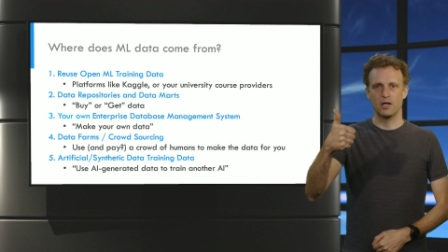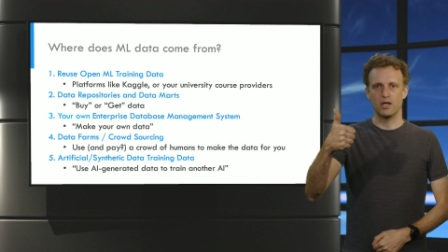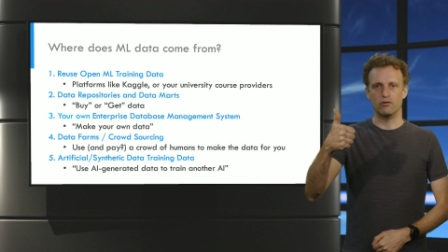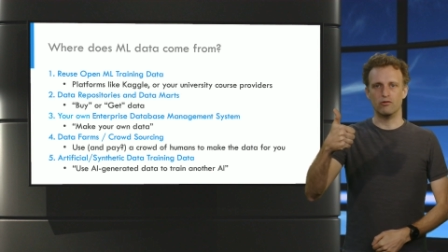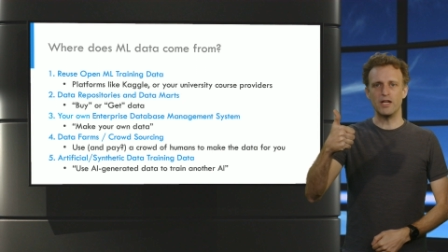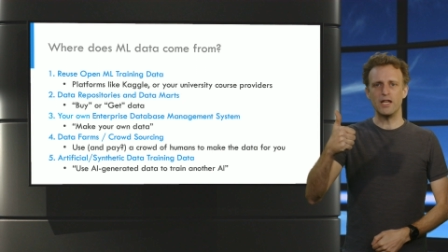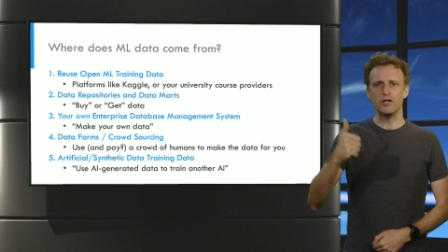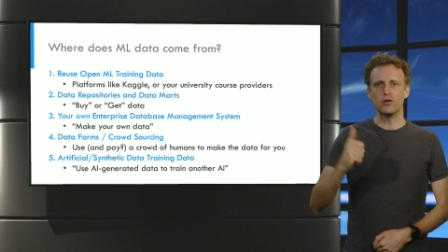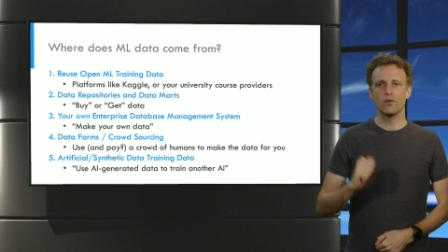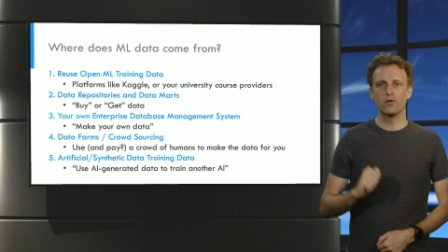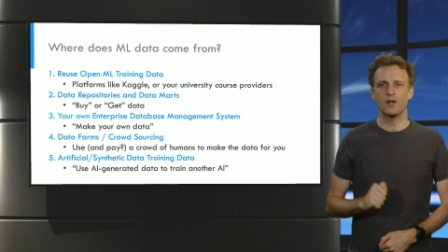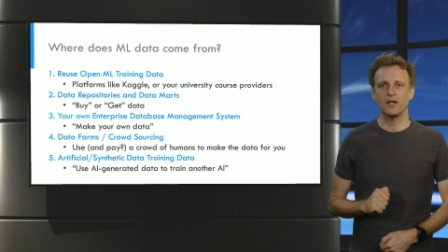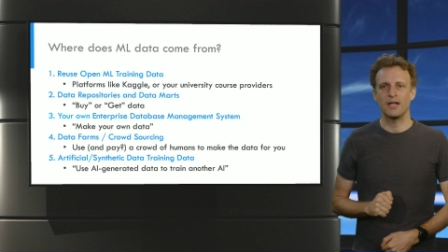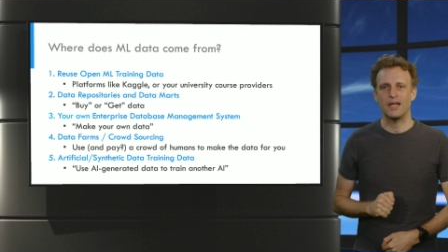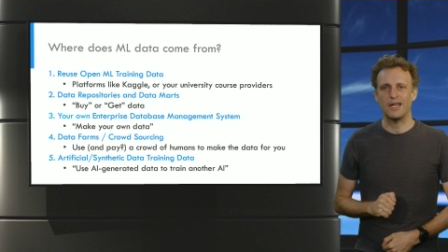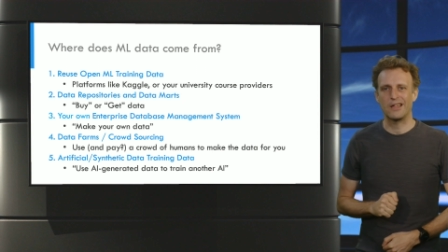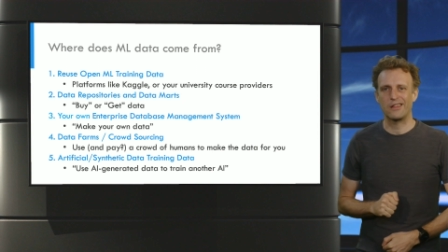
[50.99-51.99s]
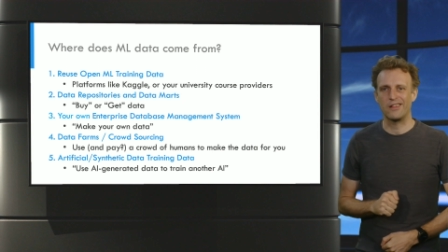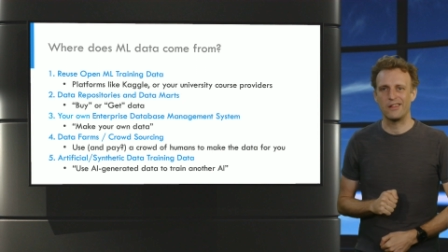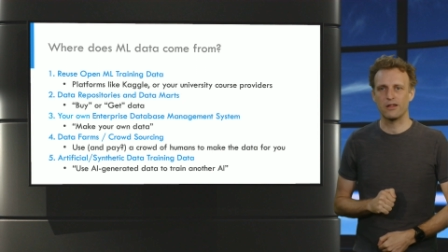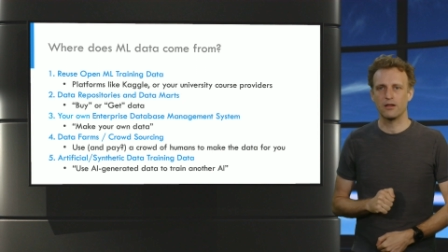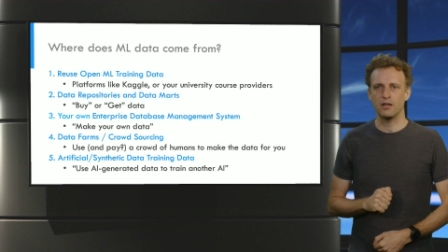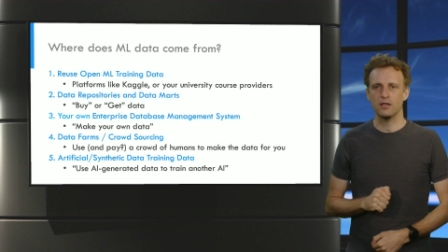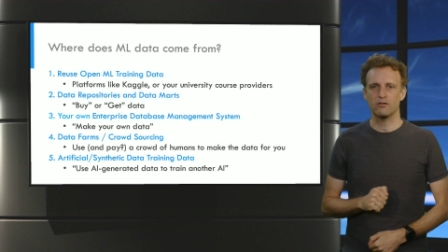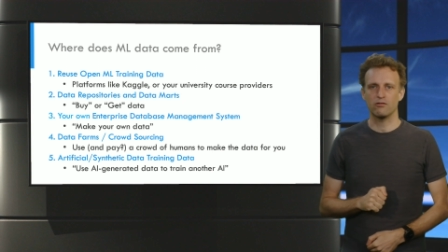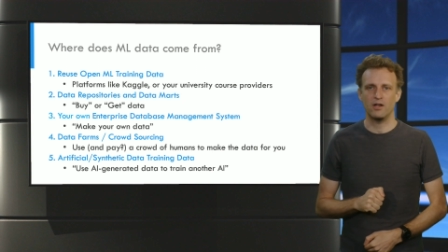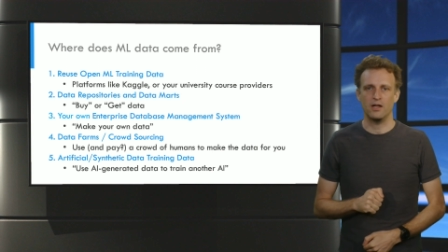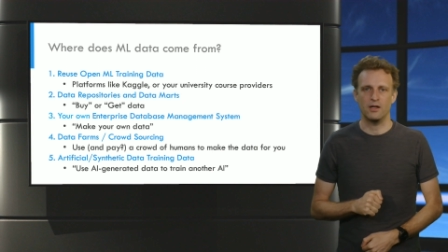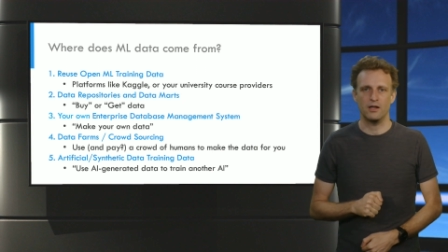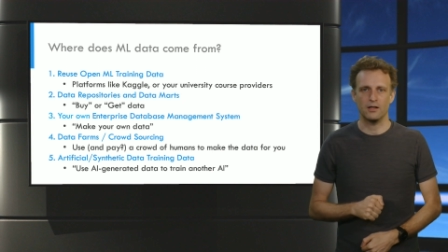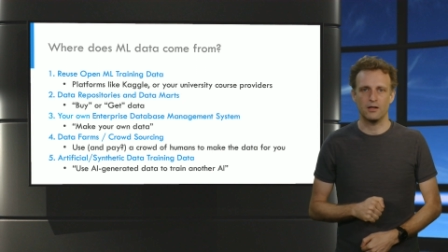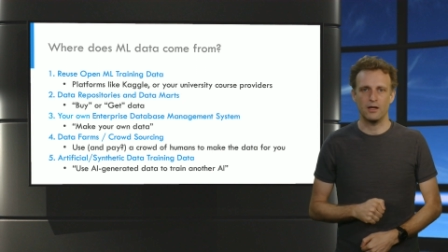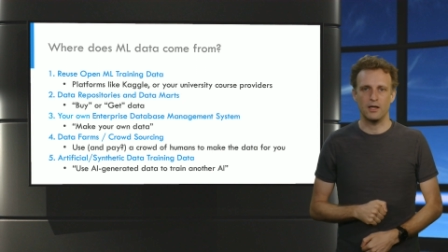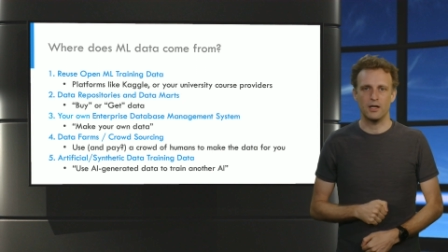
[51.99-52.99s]
Reusing existing
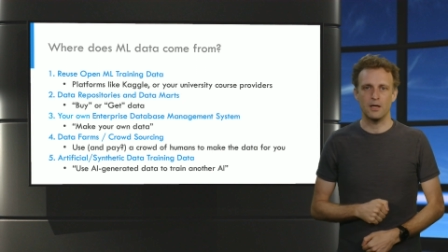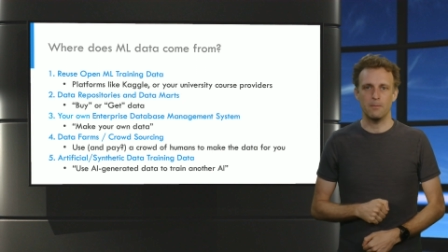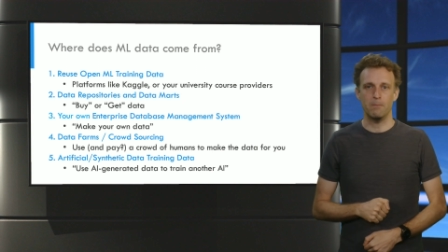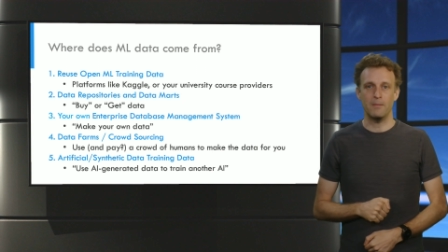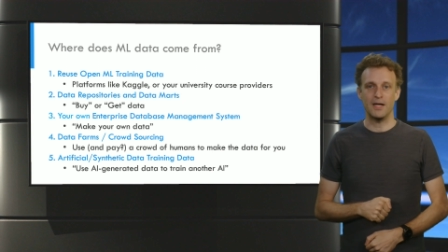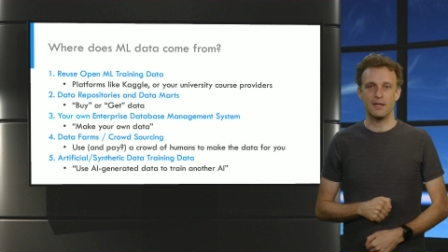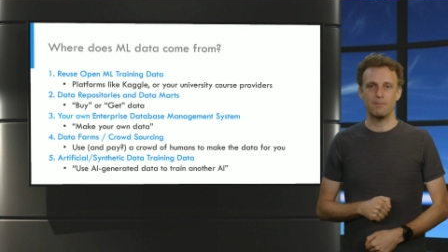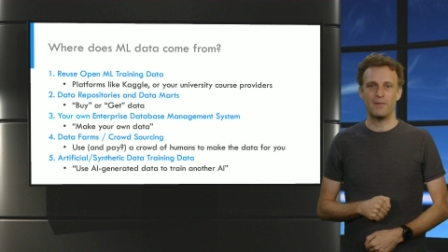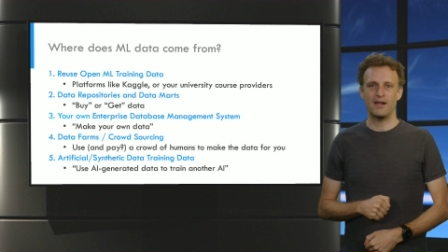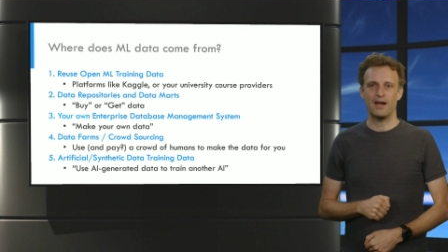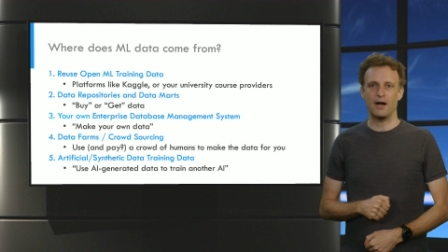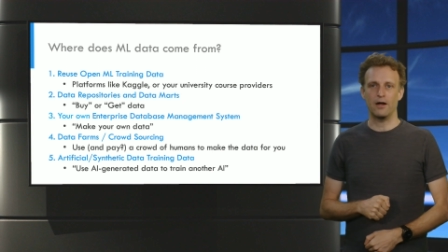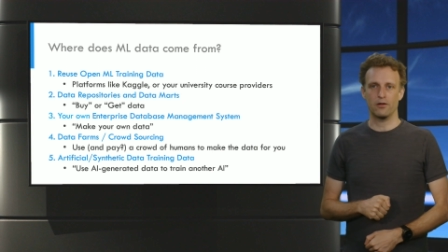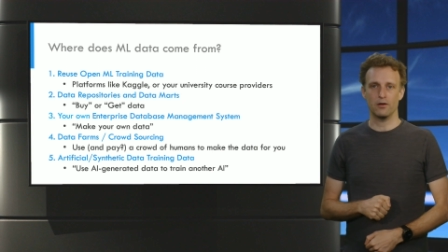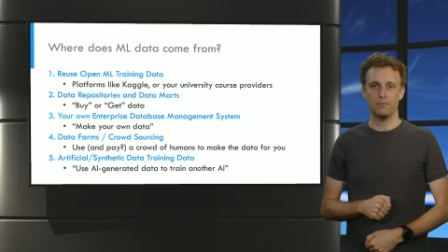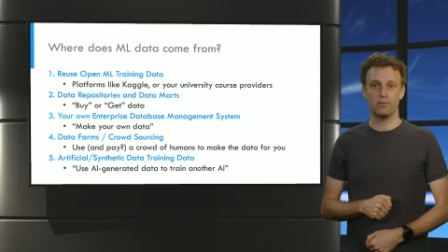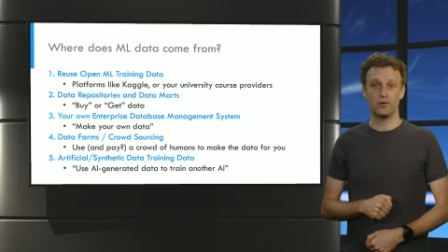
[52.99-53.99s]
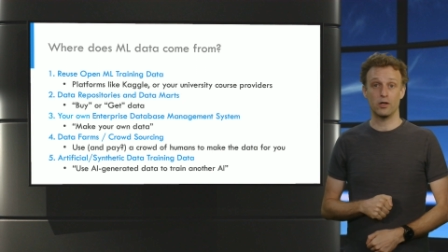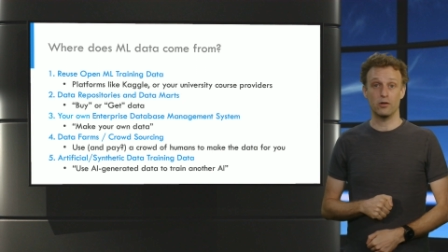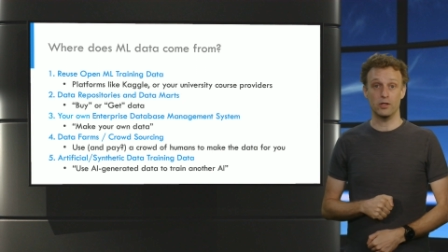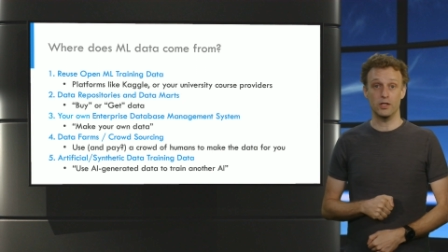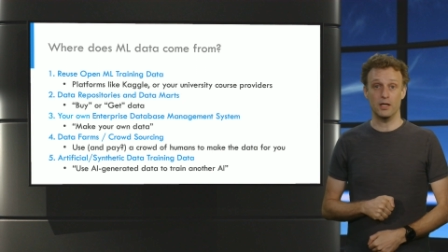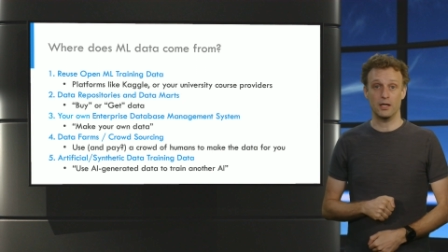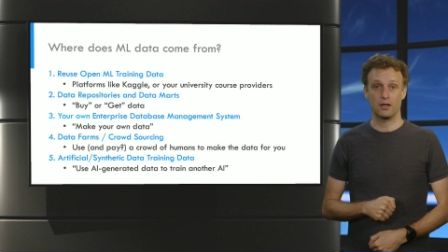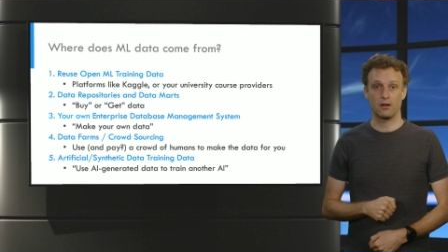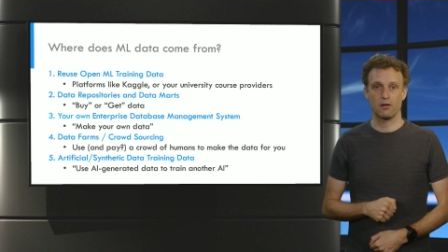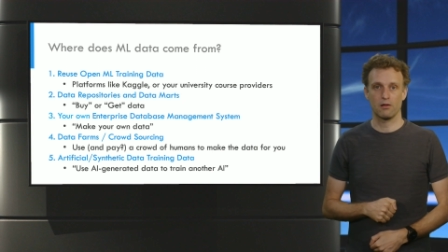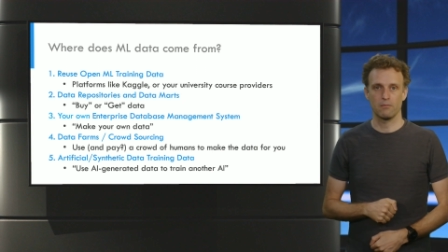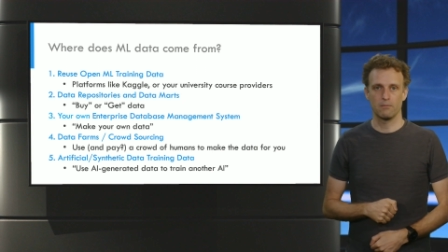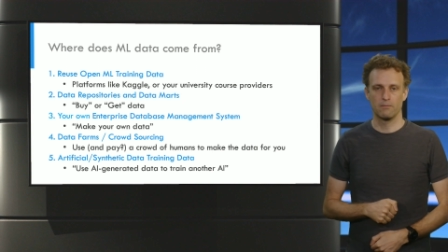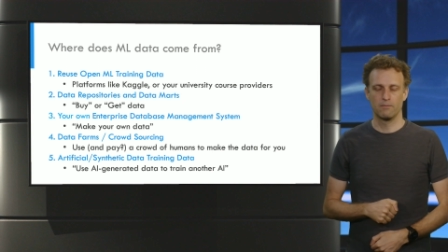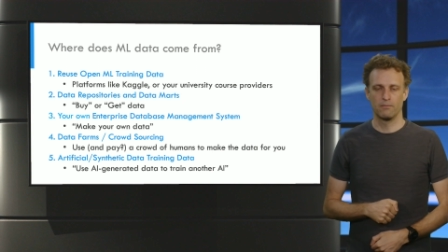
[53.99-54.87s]
training data made by other projects.